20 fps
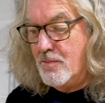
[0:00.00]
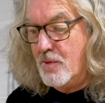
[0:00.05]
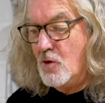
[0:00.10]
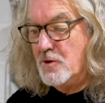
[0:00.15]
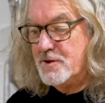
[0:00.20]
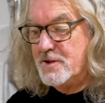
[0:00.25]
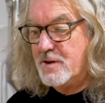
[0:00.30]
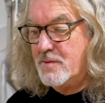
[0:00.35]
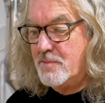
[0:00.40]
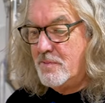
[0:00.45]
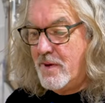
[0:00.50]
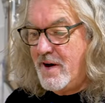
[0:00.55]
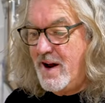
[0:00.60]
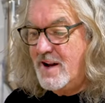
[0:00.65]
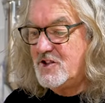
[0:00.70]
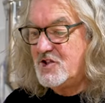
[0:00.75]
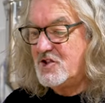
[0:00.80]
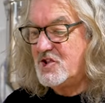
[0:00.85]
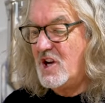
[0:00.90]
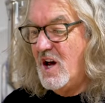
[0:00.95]
Morton
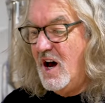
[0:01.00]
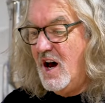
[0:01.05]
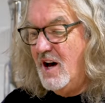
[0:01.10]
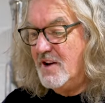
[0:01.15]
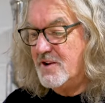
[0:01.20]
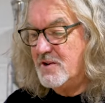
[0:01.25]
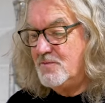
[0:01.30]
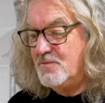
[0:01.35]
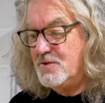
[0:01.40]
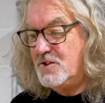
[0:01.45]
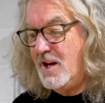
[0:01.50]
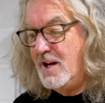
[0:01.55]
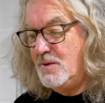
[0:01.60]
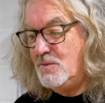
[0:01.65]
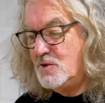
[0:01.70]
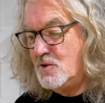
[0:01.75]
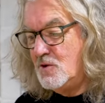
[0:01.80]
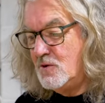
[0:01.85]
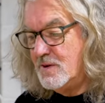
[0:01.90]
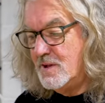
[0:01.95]
Pradsgaard.
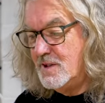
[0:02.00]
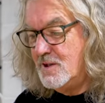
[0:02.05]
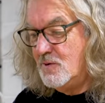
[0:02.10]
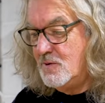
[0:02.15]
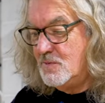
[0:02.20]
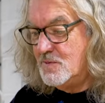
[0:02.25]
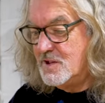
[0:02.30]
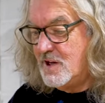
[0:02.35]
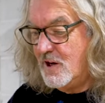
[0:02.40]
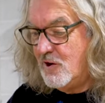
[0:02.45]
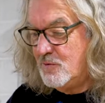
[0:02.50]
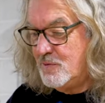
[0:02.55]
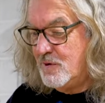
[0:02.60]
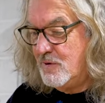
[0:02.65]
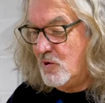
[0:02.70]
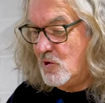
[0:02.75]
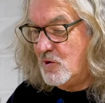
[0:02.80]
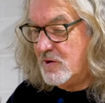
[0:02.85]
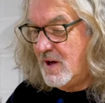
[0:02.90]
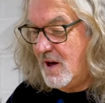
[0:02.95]
James talking to himself
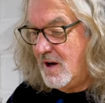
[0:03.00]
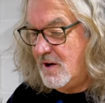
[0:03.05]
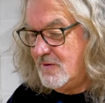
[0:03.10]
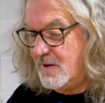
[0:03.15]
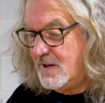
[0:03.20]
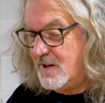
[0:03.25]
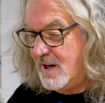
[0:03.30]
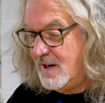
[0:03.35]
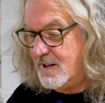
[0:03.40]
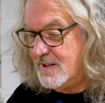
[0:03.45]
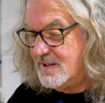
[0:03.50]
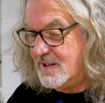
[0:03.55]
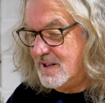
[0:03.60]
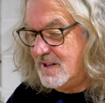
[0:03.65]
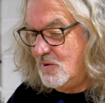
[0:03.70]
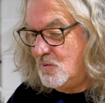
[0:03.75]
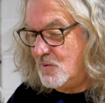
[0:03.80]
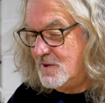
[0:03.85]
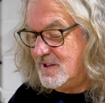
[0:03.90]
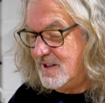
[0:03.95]
before
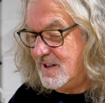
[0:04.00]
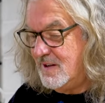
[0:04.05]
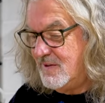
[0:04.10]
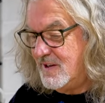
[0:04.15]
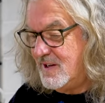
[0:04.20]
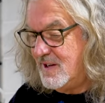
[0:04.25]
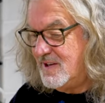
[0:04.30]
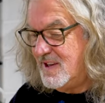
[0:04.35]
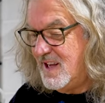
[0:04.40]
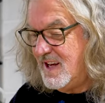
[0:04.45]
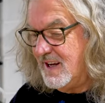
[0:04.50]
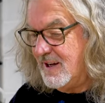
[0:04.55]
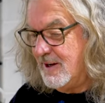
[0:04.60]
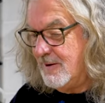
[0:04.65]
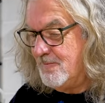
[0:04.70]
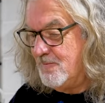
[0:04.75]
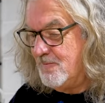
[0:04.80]
COVID-19 was even a thing.